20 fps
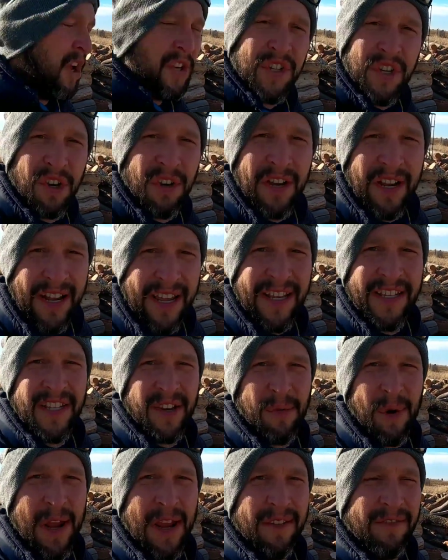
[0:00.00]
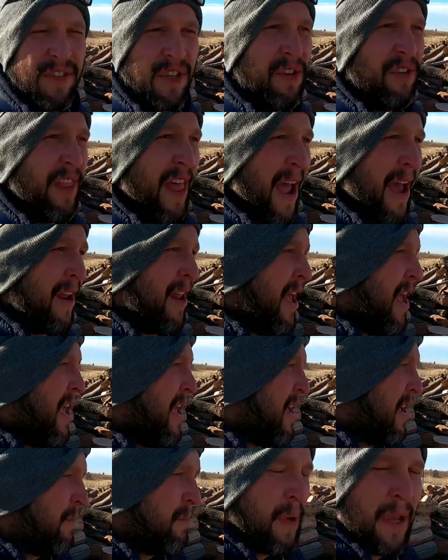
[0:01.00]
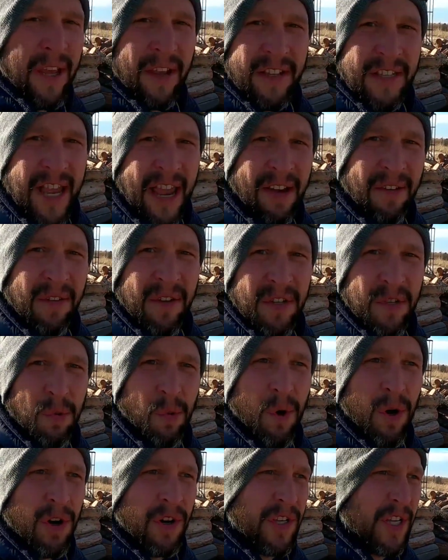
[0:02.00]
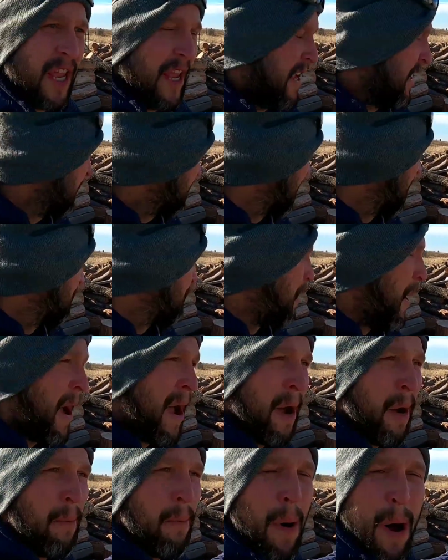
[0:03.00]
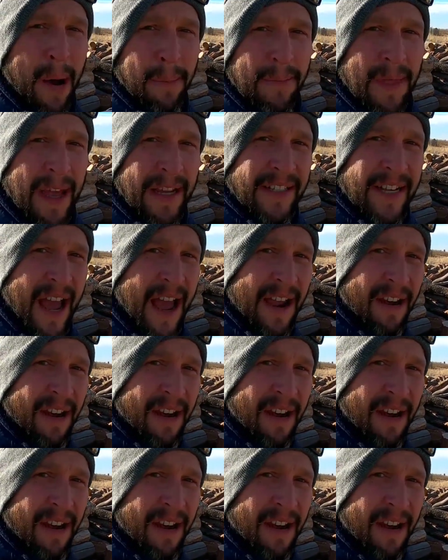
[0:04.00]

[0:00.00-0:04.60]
I'll show you an easy way of doing that, because how this works is I'll pop that